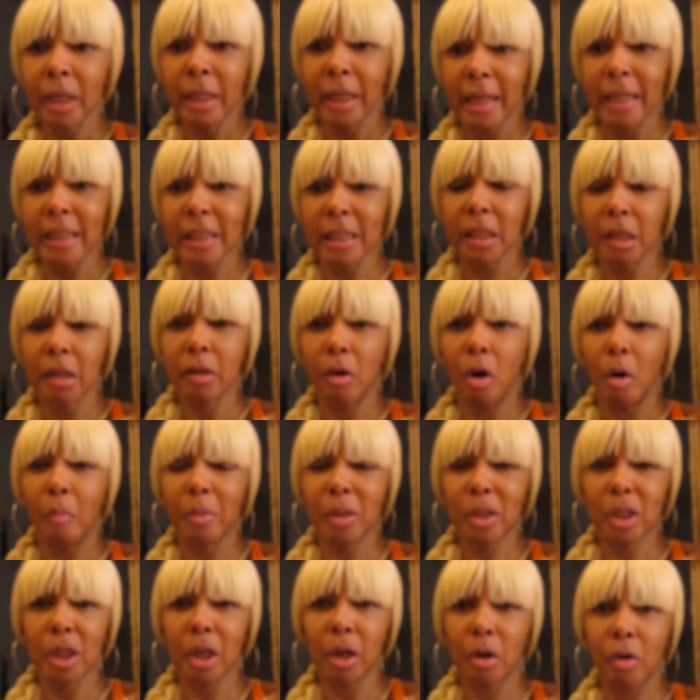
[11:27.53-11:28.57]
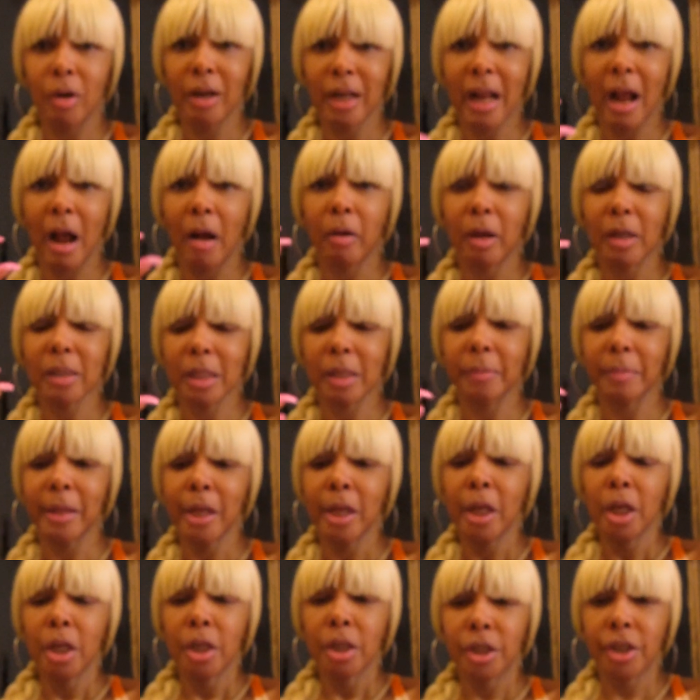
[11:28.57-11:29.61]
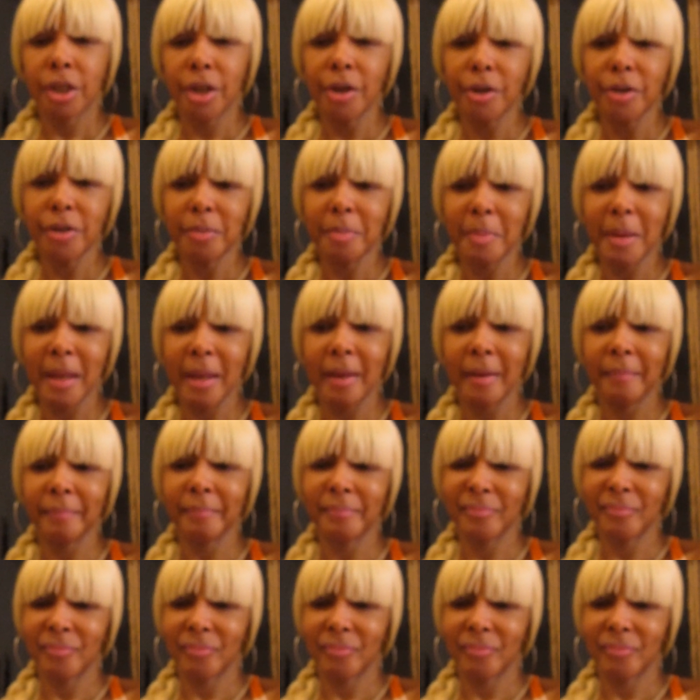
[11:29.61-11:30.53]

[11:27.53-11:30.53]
Get to the, almost to the corner, golf cart me. excuse me.